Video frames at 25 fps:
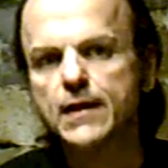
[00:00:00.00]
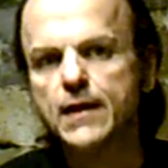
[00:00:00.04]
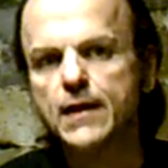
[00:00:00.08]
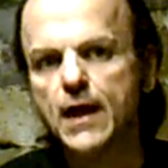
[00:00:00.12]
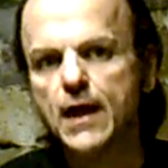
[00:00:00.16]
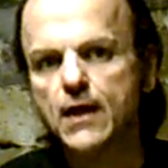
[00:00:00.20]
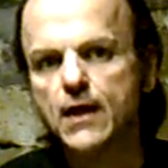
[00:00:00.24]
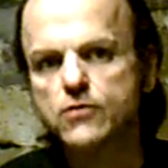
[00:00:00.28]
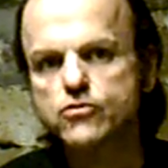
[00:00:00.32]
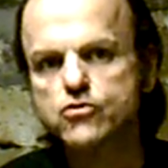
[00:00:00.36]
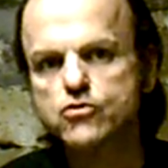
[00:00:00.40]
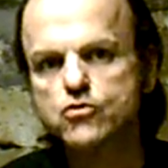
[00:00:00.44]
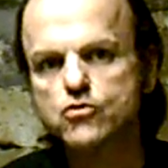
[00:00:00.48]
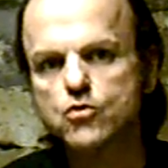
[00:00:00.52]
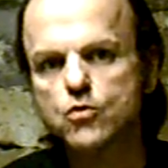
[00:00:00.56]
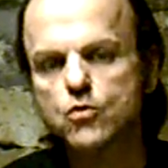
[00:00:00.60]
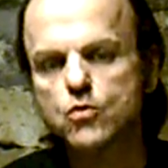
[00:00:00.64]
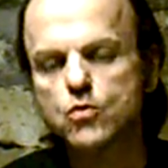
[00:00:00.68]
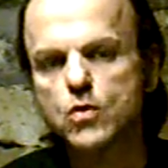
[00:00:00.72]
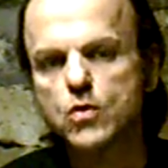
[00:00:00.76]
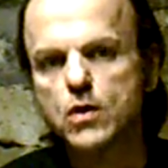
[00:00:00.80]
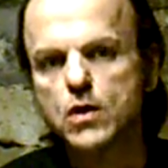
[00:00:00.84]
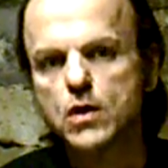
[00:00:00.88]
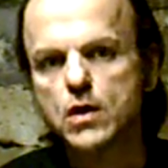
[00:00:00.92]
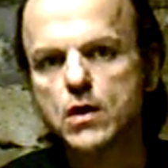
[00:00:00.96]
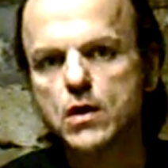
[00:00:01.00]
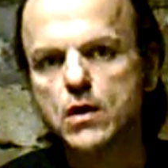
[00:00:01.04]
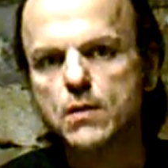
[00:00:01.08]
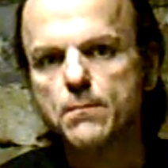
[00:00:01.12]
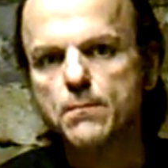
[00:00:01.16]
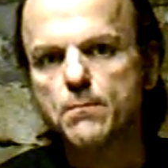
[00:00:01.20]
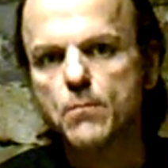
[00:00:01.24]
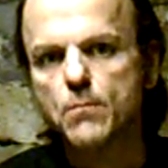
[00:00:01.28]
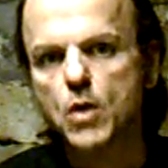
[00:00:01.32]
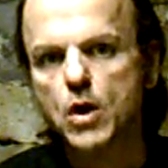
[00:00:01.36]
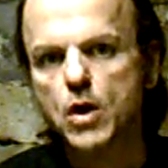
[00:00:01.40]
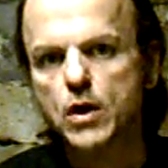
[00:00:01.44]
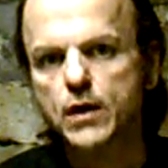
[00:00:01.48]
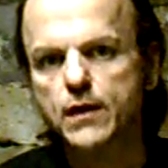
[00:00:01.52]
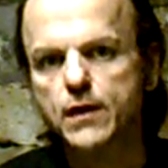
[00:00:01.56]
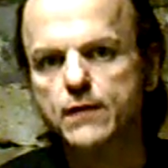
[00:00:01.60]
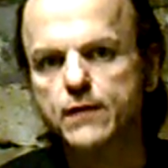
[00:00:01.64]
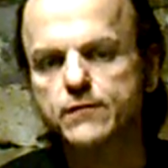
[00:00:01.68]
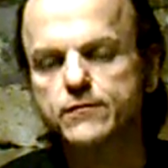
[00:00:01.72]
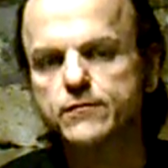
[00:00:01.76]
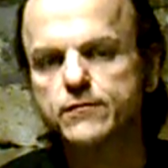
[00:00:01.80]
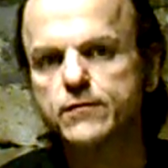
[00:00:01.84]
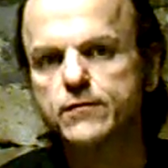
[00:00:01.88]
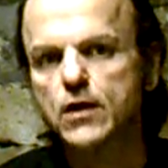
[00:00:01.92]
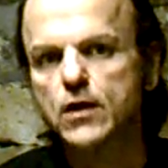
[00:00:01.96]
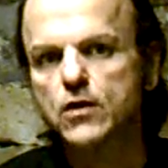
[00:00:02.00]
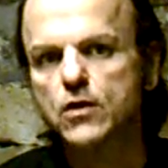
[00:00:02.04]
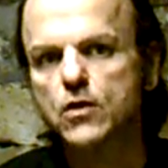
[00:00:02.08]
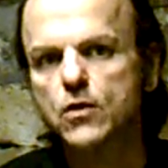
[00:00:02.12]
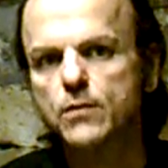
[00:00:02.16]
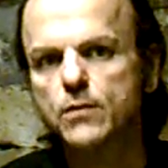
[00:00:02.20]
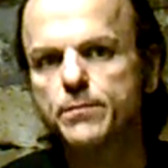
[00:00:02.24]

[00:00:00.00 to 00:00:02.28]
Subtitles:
financial markets